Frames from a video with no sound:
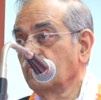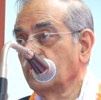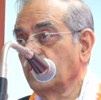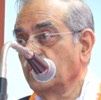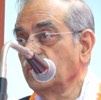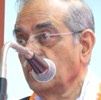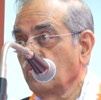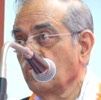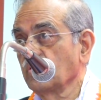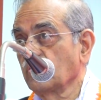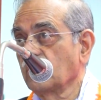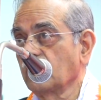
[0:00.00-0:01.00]
The teacher
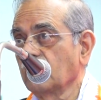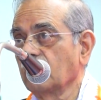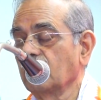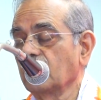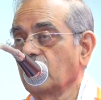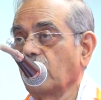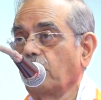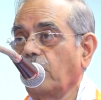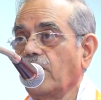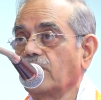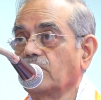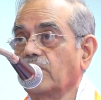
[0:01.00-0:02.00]
was
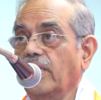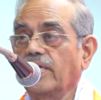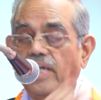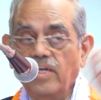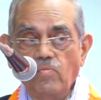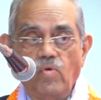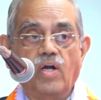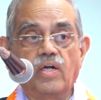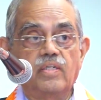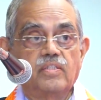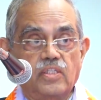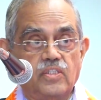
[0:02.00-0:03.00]
surprised. He again
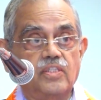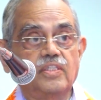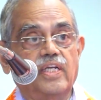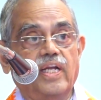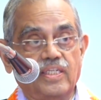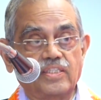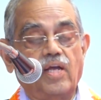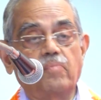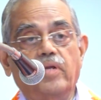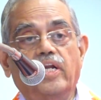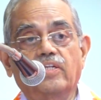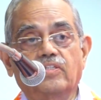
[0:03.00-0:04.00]
warned, this is an
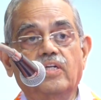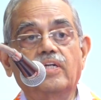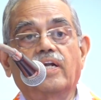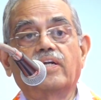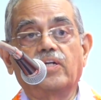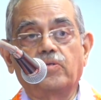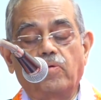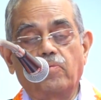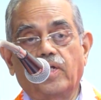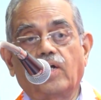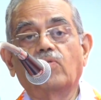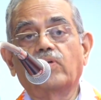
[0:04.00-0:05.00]
examination and it will
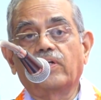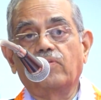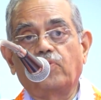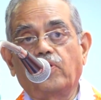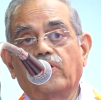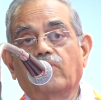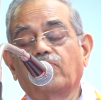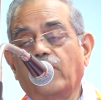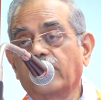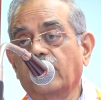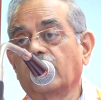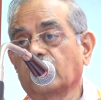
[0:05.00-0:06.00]
be counted for your
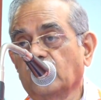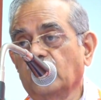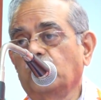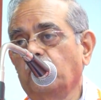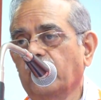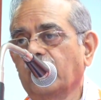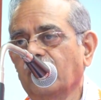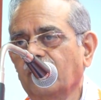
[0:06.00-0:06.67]
final assessment.